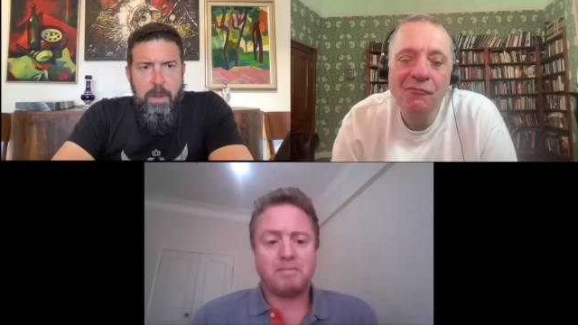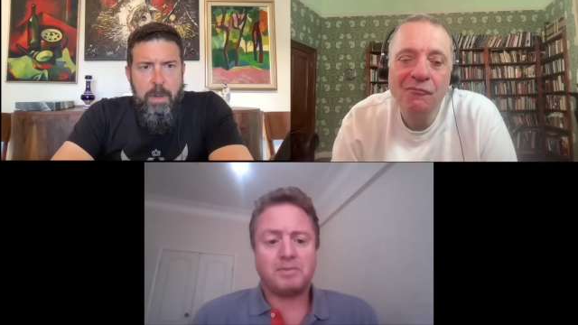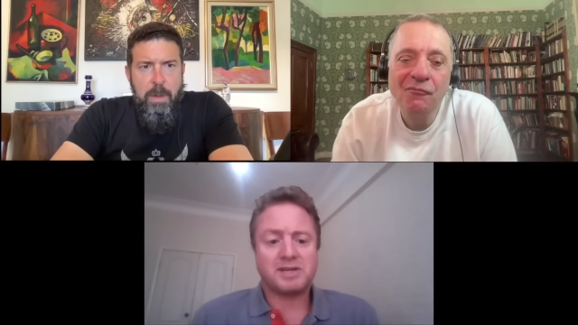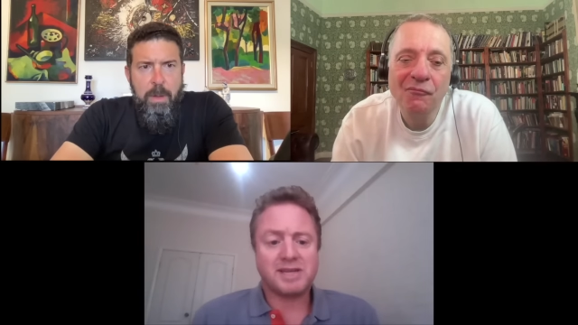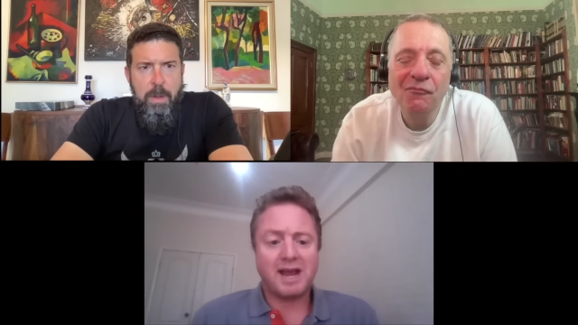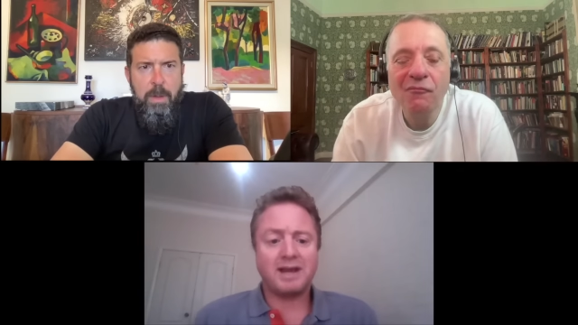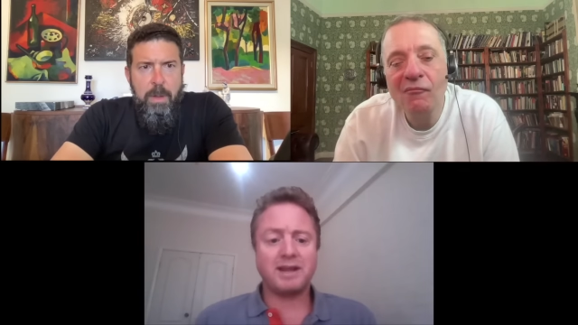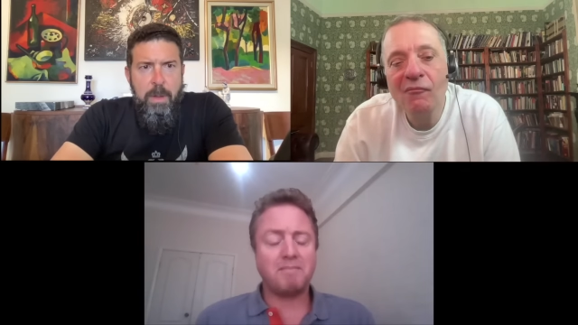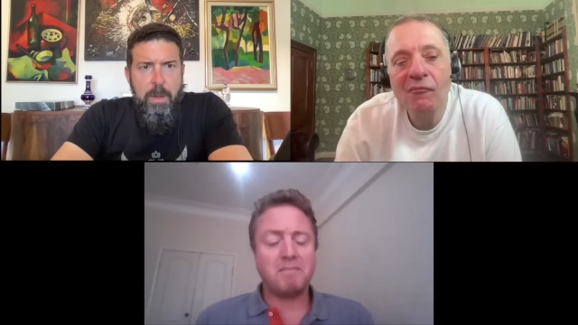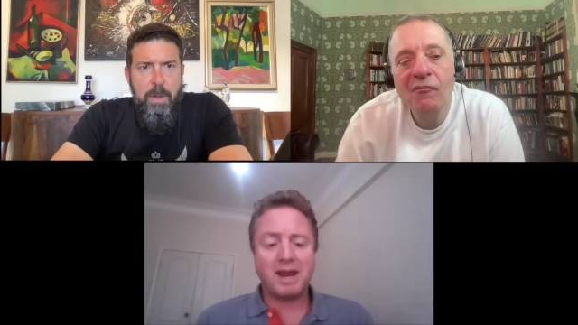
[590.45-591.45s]
Speaker 1: designed it
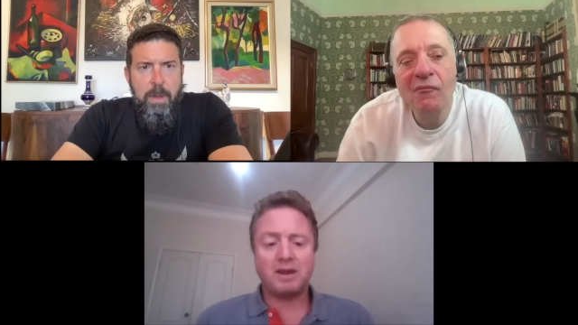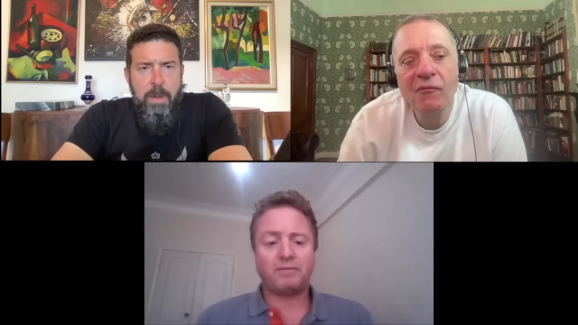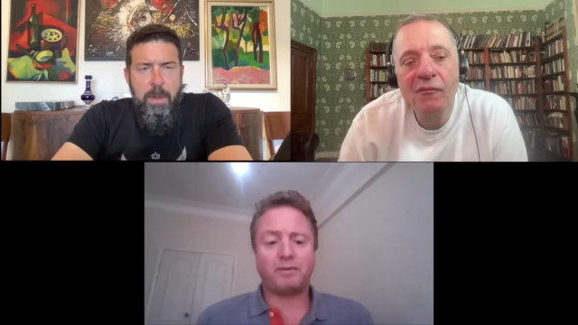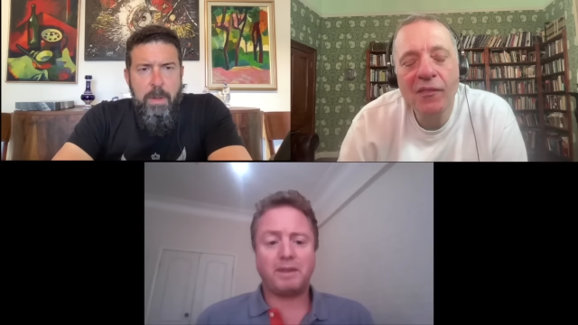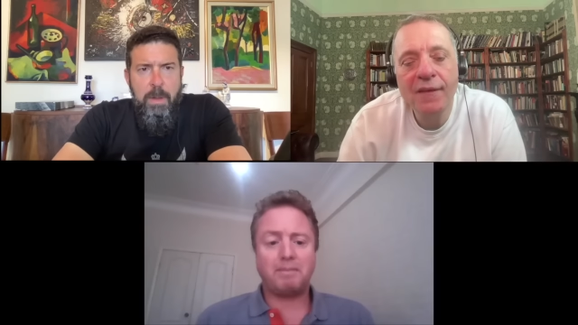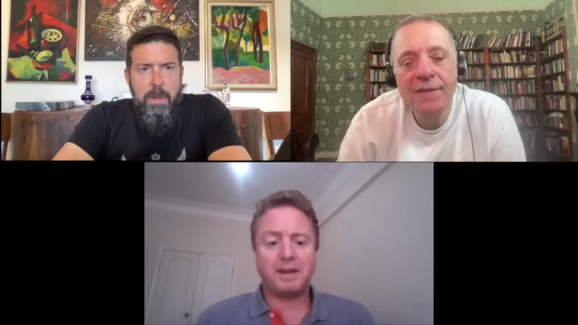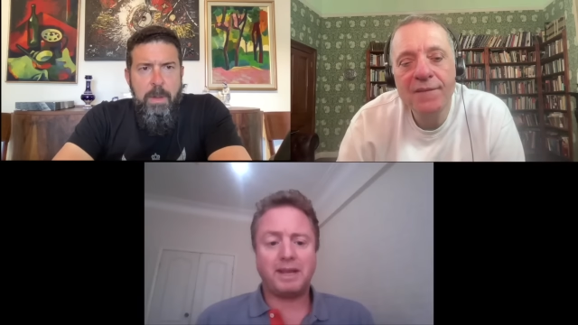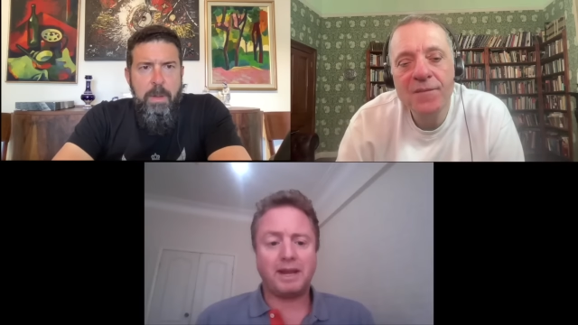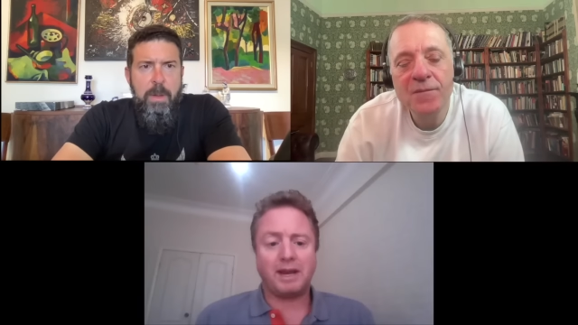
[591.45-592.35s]
and made it from the beginning.